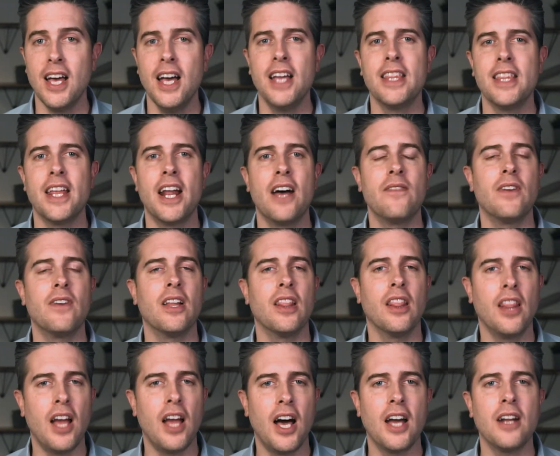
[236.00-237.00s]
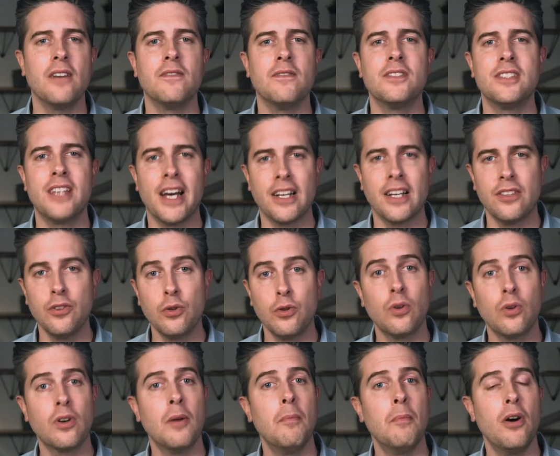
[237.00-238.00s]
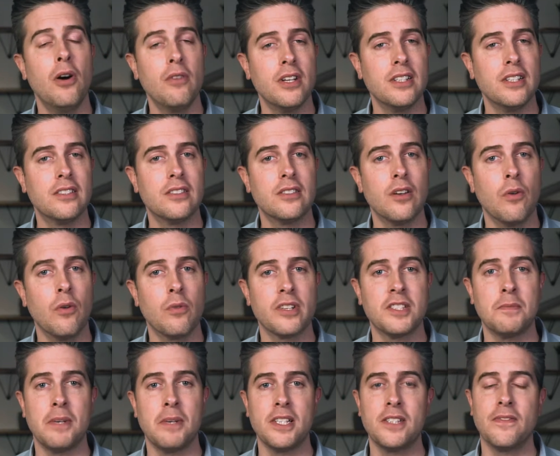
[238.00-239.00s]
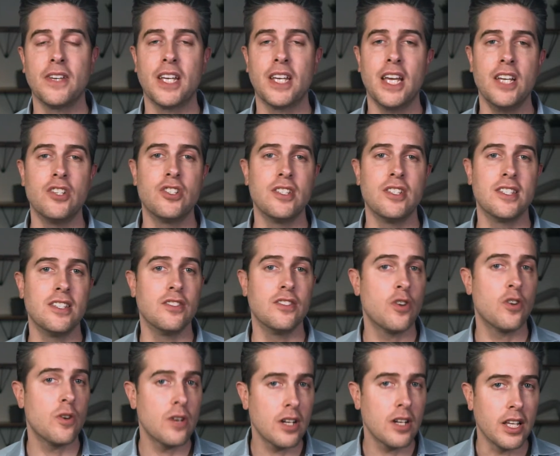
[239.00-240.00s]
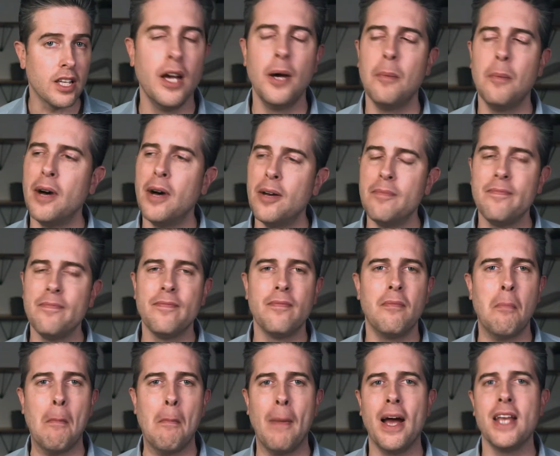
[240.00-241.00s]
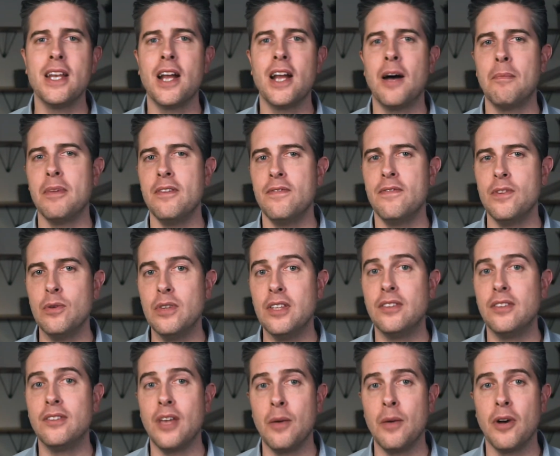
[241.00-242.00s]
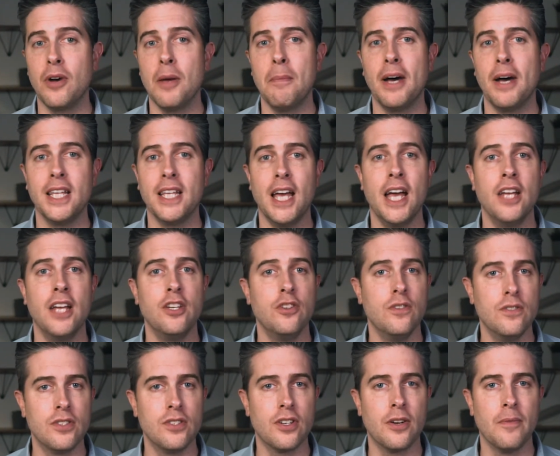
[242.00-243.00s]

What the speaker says: that have a lot of technical components or specifications internally, but might not be viewed the same way by the end user.